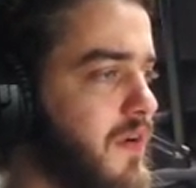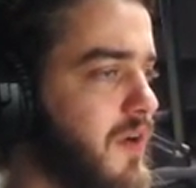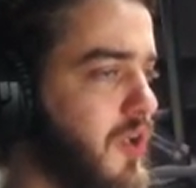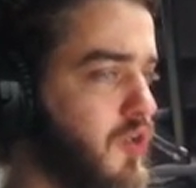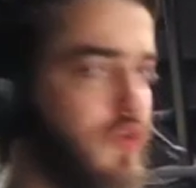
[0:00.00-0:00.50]

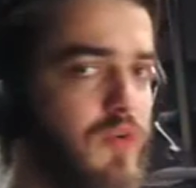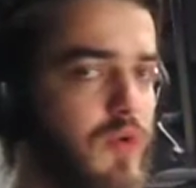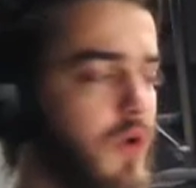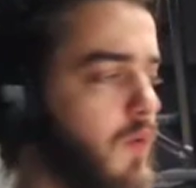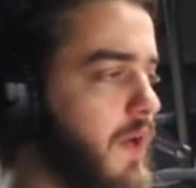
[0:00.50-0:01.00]
a good
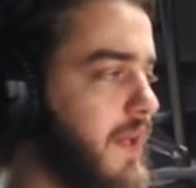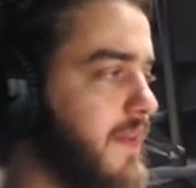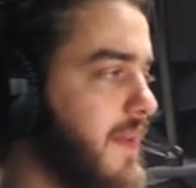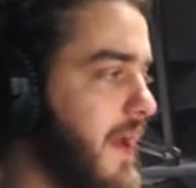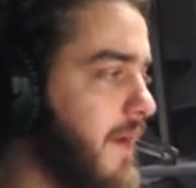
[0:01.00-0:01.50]
go wide
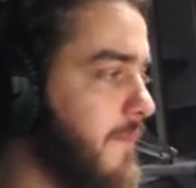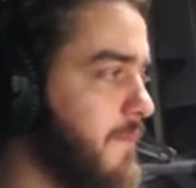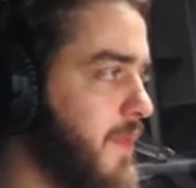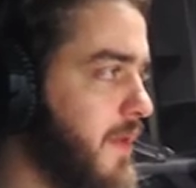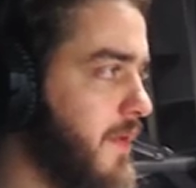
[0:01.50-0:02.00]
deck.
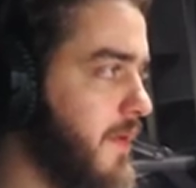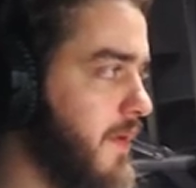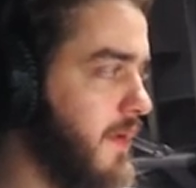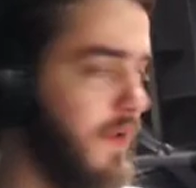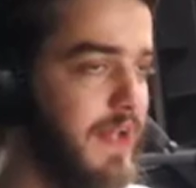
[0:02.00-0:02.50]

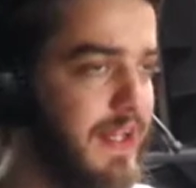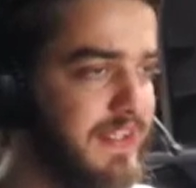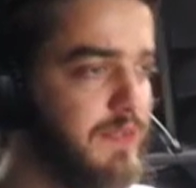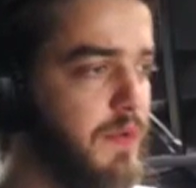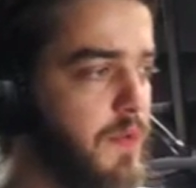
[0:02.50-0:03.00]
That
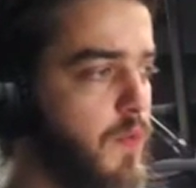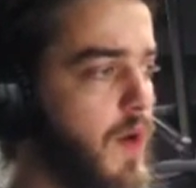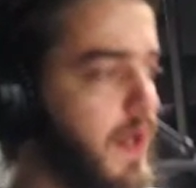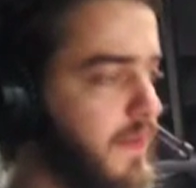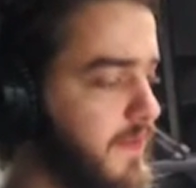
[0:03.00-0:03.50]
is with white.